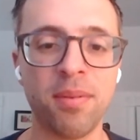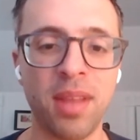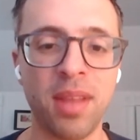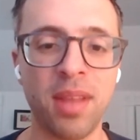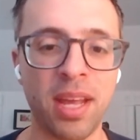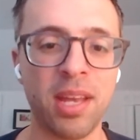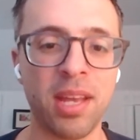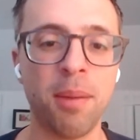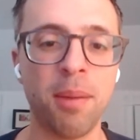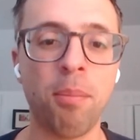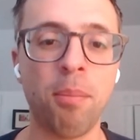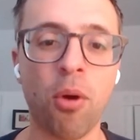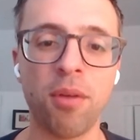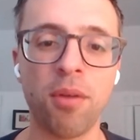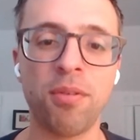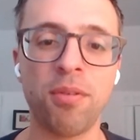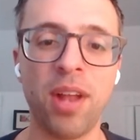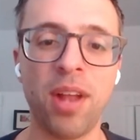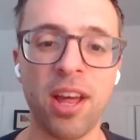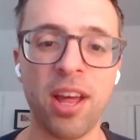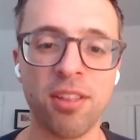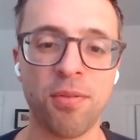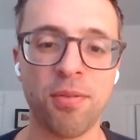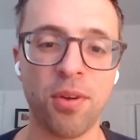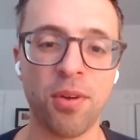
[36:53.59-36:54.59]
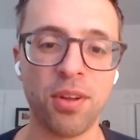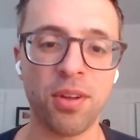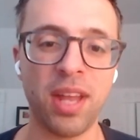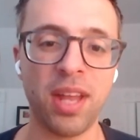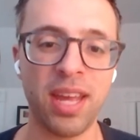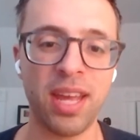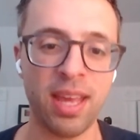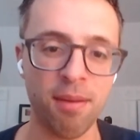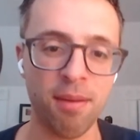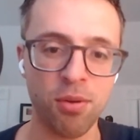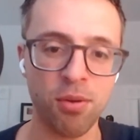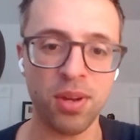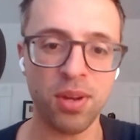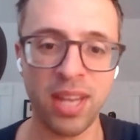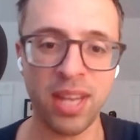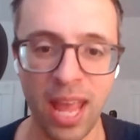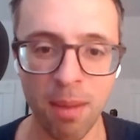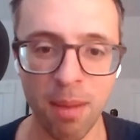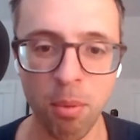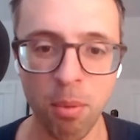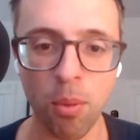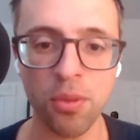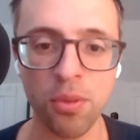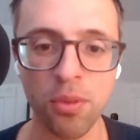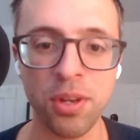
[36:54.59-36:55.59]
like an important philosopher like gives you a
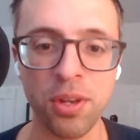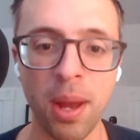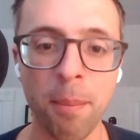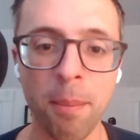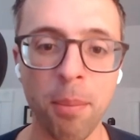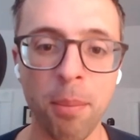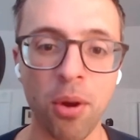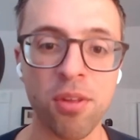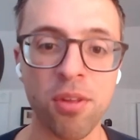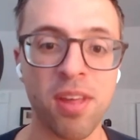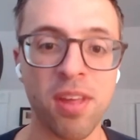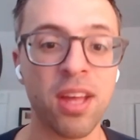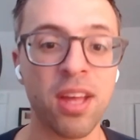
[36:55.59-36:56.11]
table with numbers,